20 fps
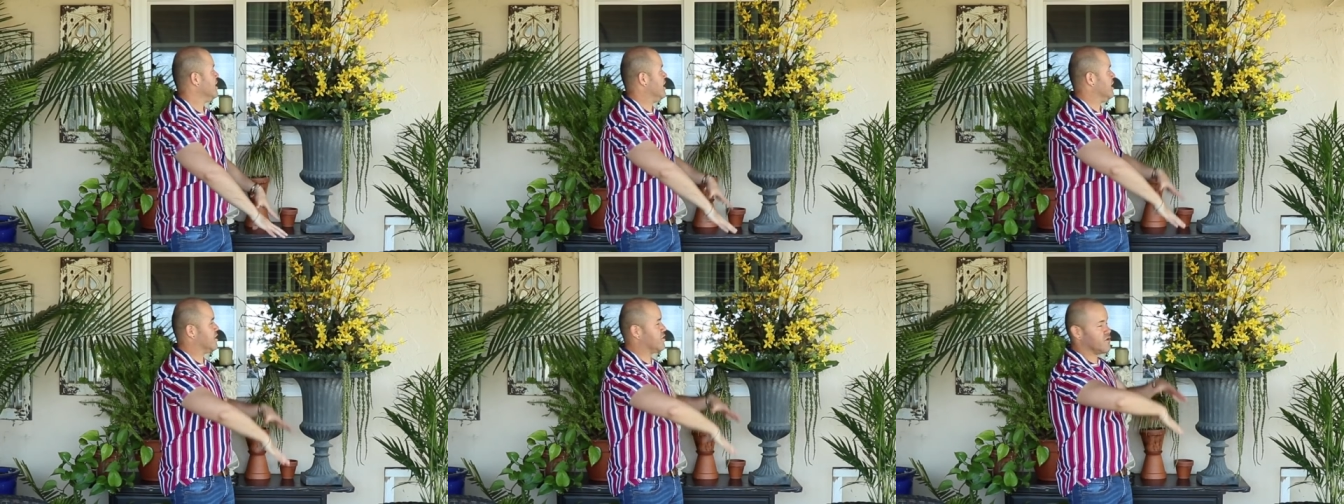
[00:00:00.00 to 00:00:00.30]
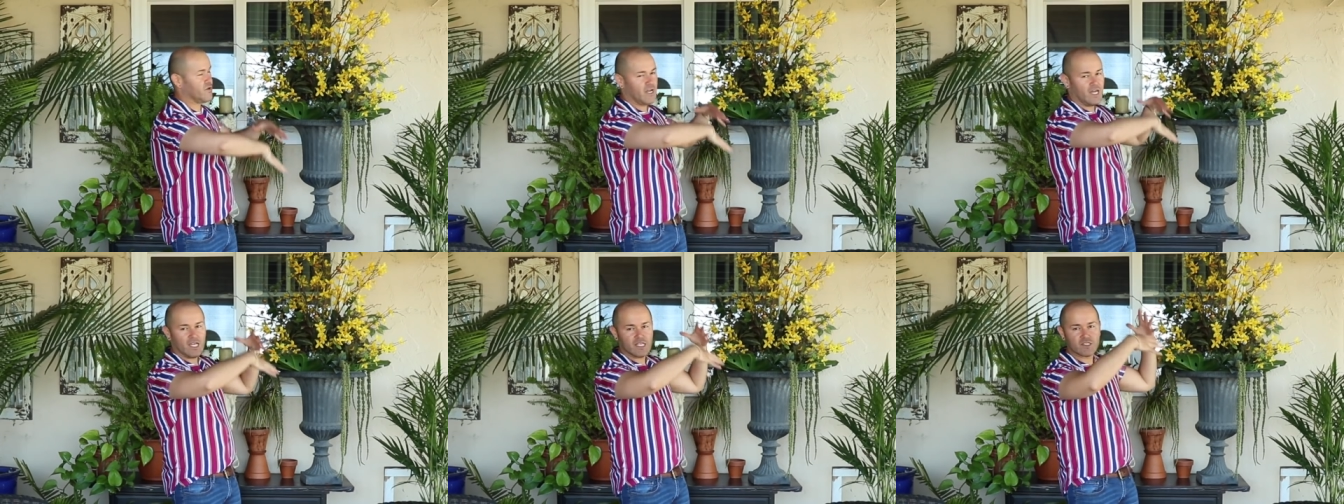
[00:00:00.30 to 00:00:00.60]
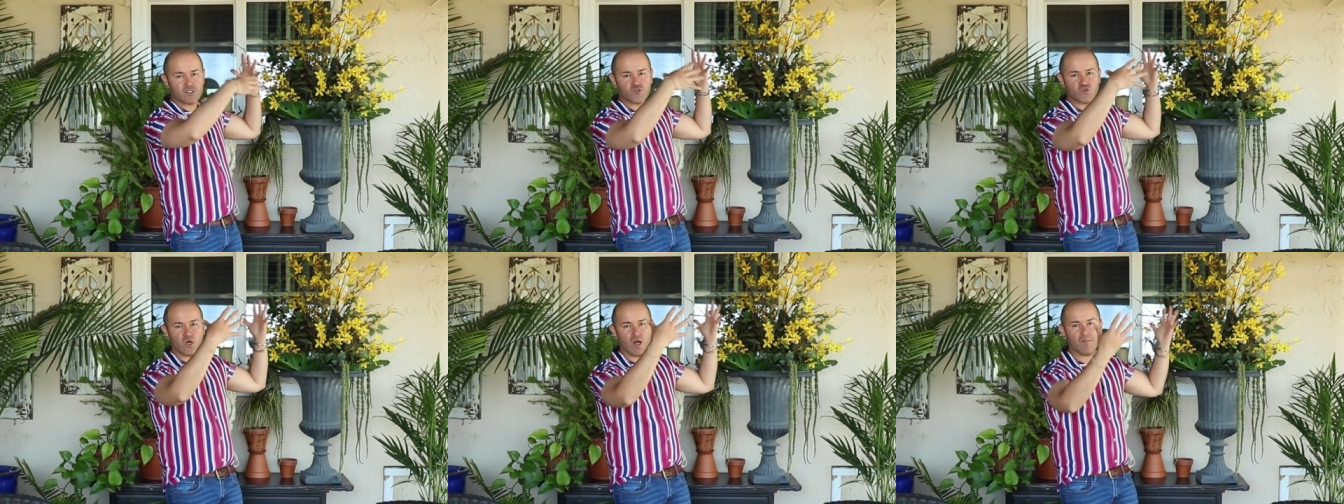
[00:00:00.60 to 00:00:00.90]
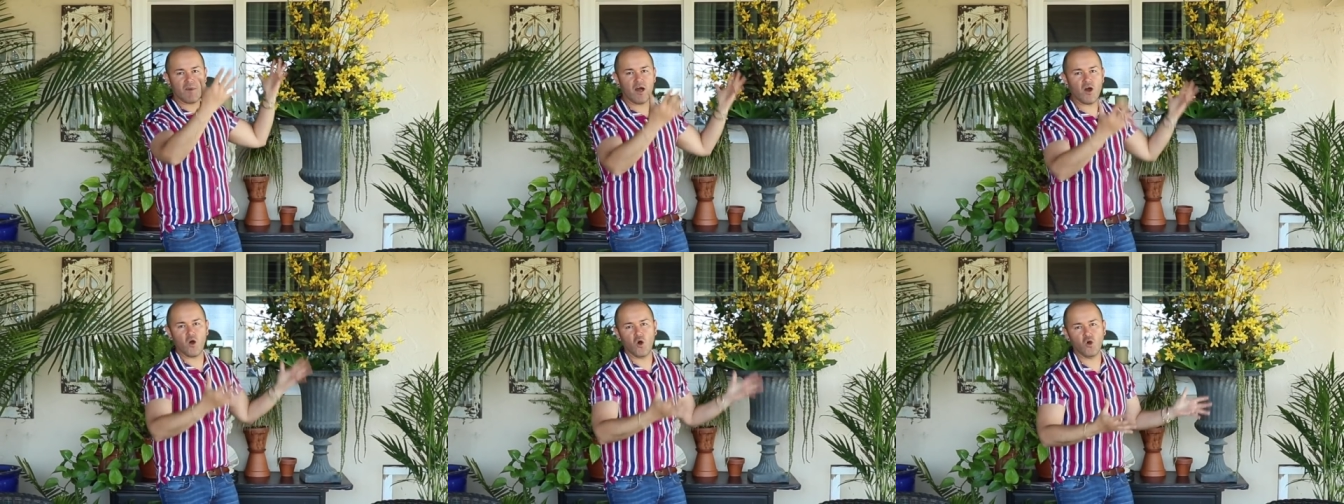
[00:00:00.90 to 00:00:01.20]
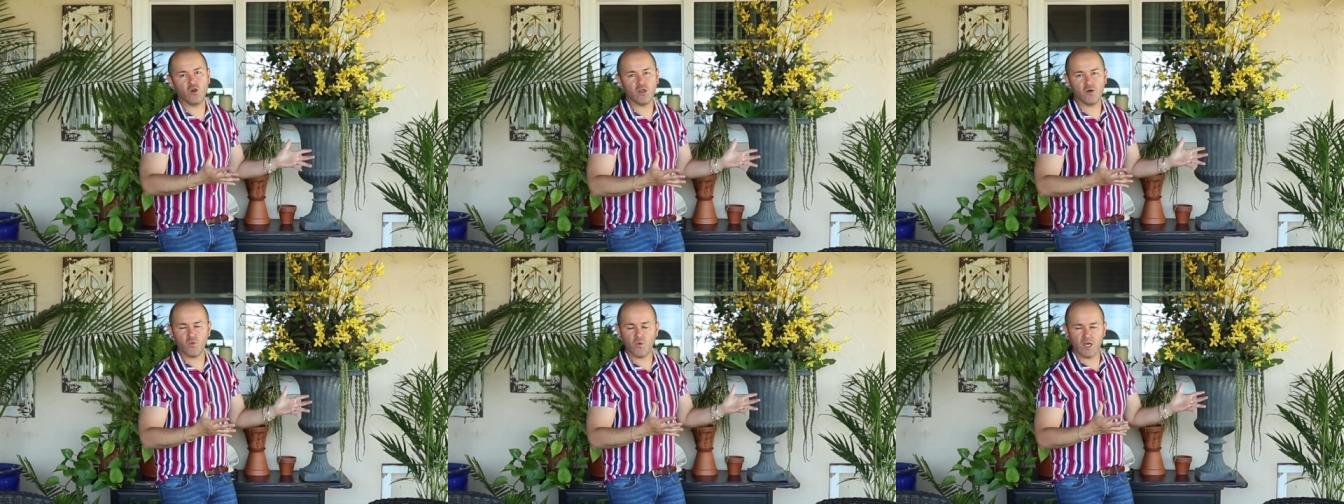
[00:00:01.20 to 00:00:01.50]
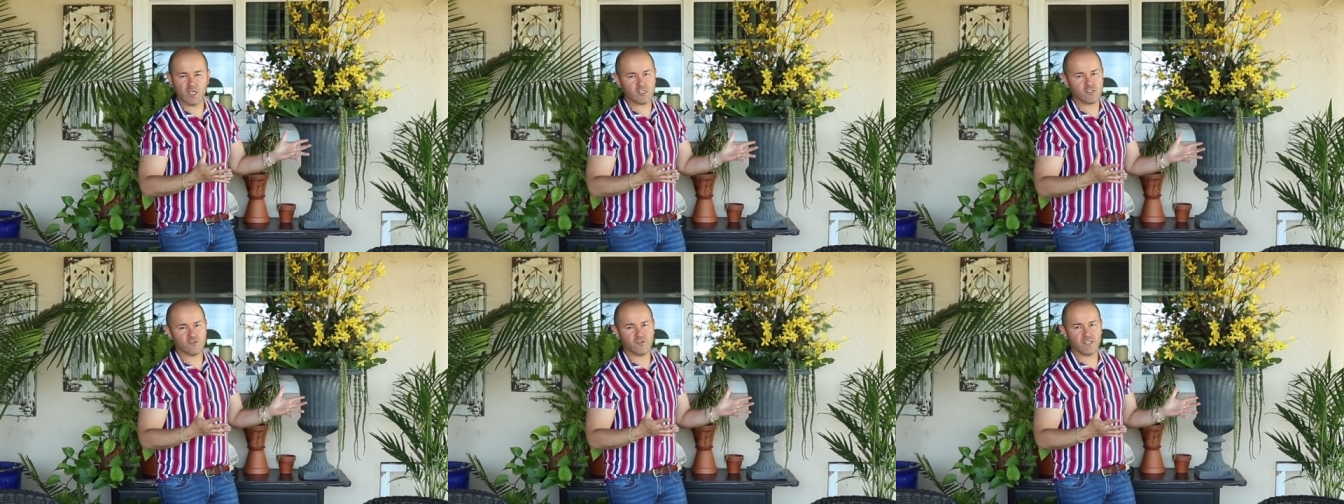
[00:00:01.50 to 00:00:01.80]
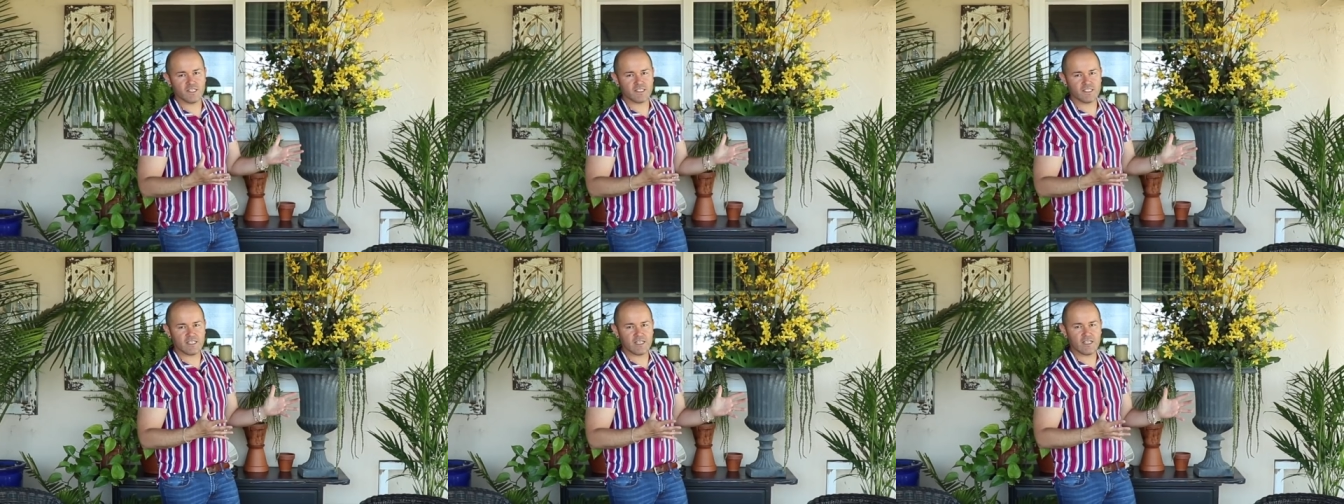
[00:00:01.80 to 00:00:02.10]
It creates drama all the way to
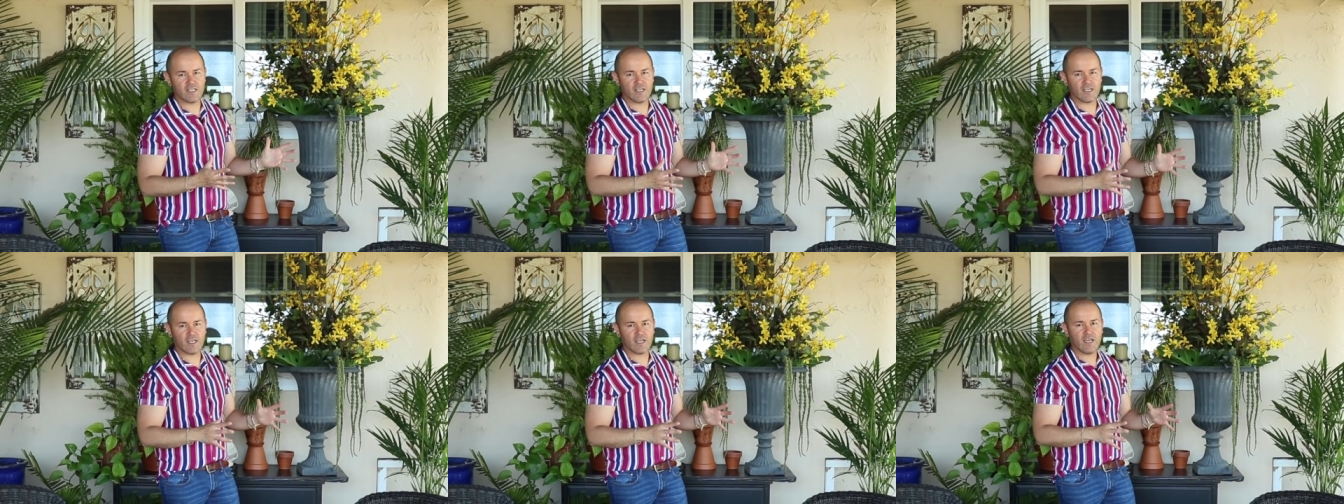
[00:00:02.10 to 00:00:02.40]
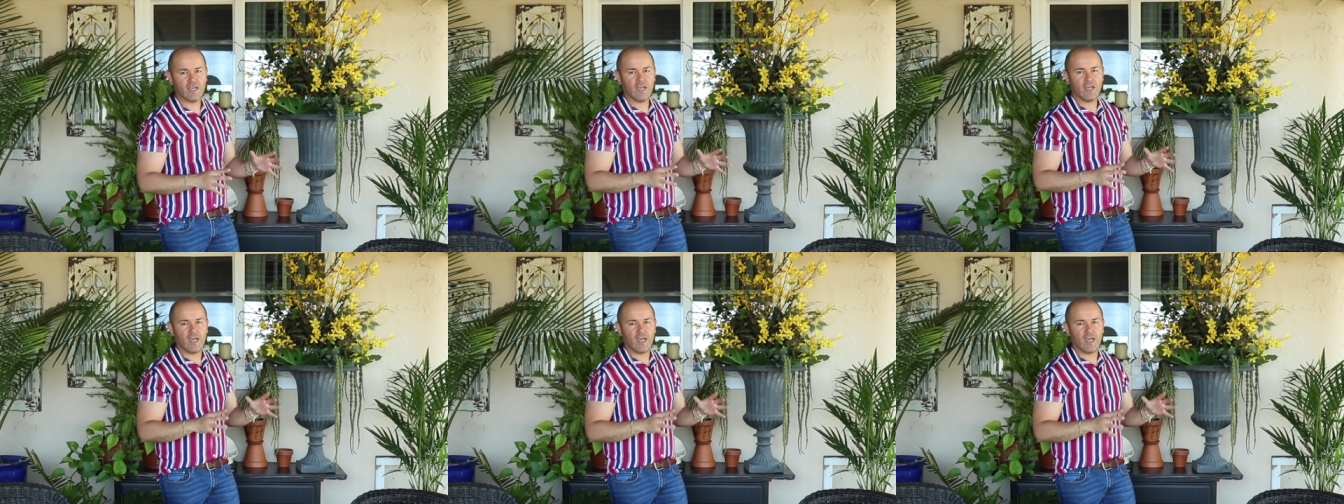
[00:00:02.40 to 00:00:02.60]
the ceiling,